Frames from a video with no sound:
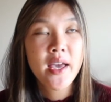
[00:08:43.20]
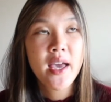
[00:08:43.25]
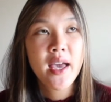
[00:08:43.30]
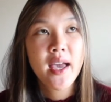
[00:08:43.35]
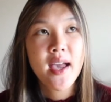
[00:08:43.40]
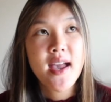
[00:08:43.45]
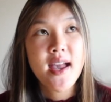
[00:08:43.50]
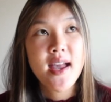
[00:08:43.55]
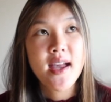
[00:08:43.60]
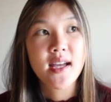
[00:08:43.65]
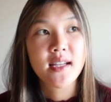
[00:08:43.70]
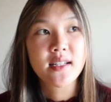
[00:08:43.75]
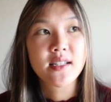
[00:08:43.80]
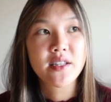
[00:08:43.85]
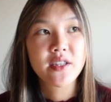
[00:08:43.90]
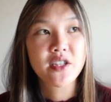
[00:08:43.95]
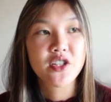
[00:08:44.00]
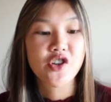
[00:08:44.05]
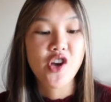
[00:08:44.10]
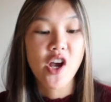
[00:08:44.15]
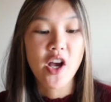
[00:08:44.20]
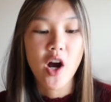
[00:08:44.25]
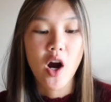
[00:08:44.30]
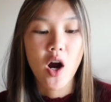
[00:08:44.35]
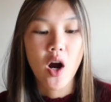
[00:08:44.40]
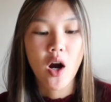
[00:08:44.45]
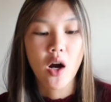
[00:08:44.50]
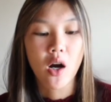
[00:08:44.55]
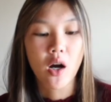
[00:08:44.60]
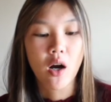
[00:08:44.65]
and the
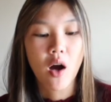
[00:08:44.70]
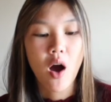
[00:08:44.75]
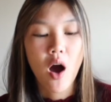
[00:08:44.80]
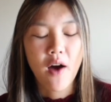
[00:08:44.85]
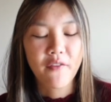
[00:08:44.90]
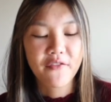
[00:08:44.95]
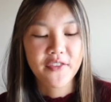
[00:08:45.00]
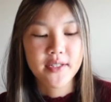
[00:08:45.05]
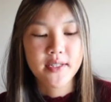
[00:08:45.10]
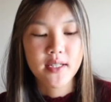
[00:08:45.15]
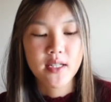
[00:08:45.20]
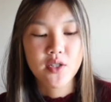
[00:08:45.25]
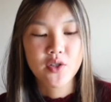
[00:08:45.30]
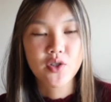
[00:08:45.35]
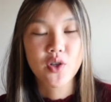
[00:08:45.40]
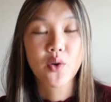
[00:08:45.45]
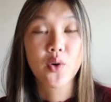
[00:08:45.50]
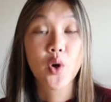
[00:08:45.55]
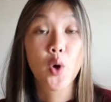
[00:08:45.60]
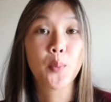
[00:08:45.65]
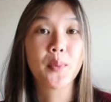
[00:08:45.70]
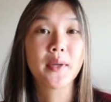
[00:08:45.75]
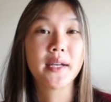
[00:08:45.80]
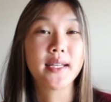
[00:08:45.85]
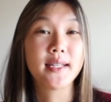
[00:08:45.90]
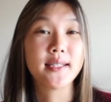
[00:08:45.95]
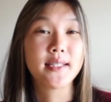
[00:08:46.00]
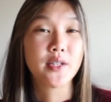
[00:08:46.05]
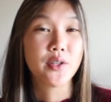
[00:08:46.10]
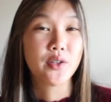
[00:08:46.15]
JR offices don't open
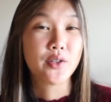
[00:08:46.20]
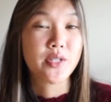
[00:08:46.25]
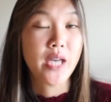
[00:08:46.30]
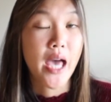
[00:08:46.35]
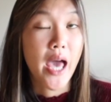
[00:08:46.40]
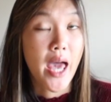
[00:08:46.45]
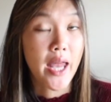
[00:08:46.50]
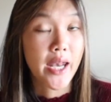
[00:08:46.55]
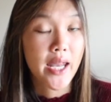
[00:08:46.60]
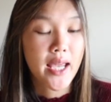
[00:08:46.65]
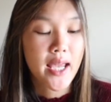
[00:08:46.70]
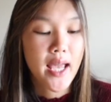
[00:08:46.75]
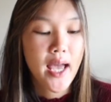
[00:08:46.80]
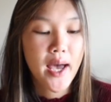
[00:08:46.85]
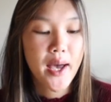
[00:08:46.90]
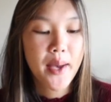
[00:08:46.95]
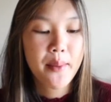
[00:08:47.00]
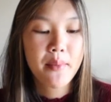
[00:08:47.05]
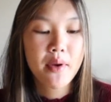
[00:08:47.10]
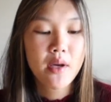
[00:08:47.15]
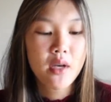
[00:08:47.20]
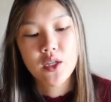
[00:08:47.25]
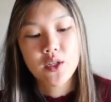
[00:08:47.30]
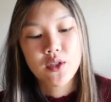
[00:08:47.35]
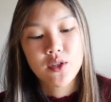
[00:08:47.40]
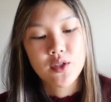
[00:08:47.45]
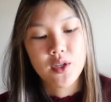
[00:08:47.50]
until 10 a.m.